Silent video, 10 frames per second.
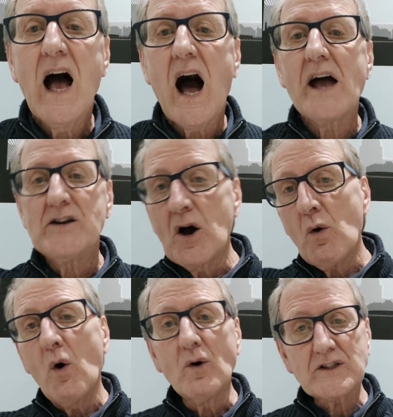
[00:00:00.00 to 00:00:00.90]
I
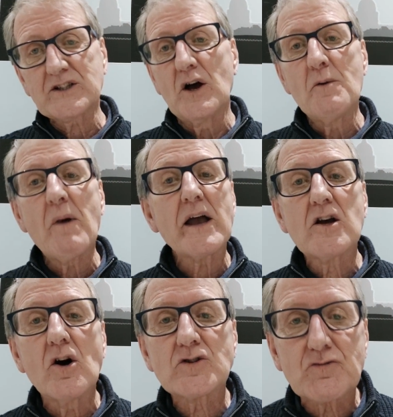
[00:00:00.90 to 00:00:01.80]
know also my
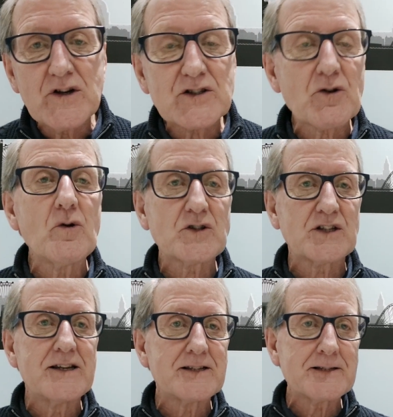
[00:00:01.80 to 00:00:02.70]
God's
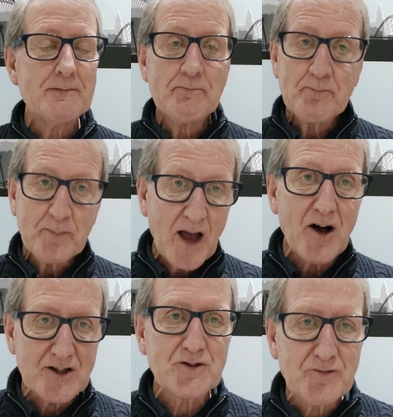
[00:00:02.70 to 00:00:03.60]
resources
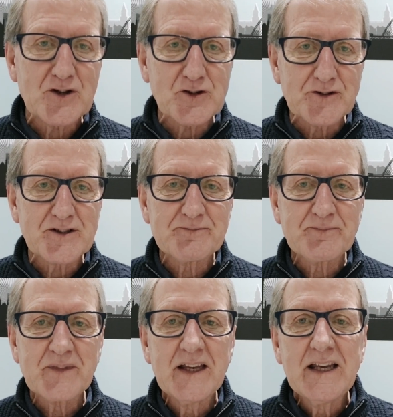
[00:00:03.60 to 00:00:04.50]
are sufficient.
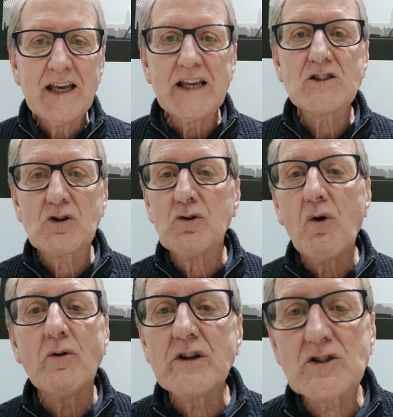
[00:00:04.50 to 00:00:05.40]
His
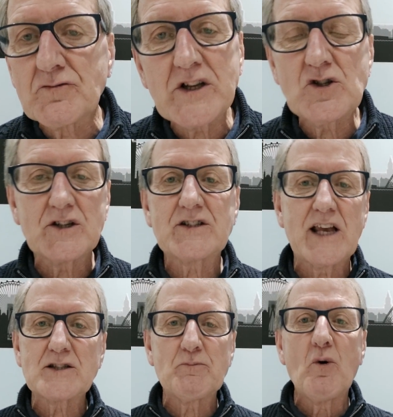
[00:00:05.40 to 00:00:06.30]
glorious riches,
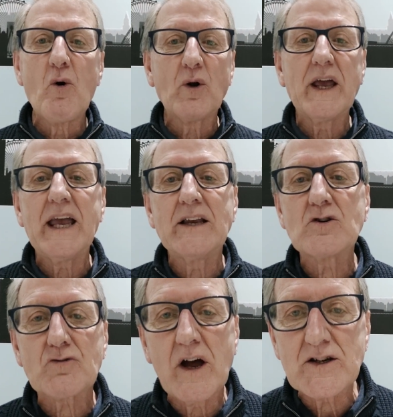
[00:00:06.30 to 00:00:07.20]
says Paul, in
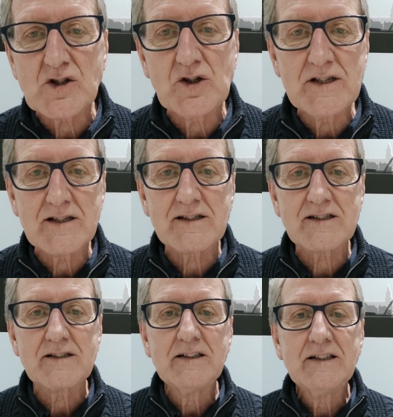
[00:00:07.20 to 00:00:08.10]
Christ Jesus.